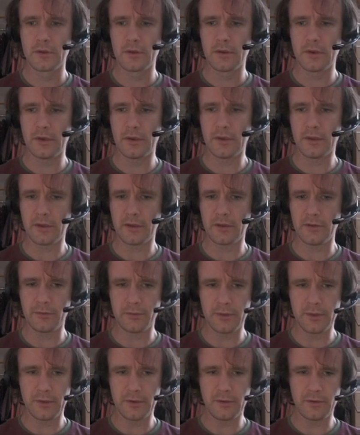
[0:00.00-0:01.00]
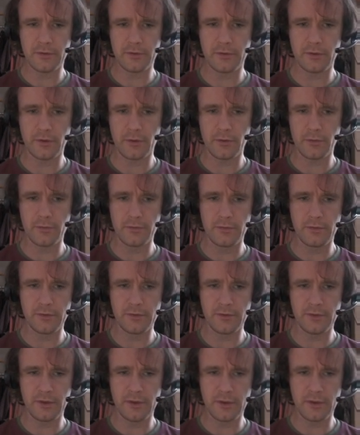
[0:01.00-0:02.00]
And that gives me, so you can
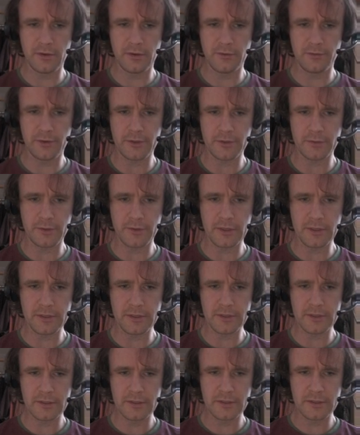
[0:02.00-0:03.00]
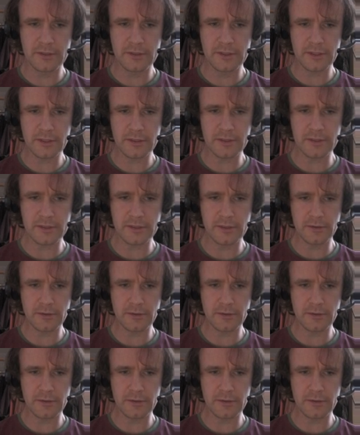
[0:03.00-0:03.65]
see here the first one has 6 and 0,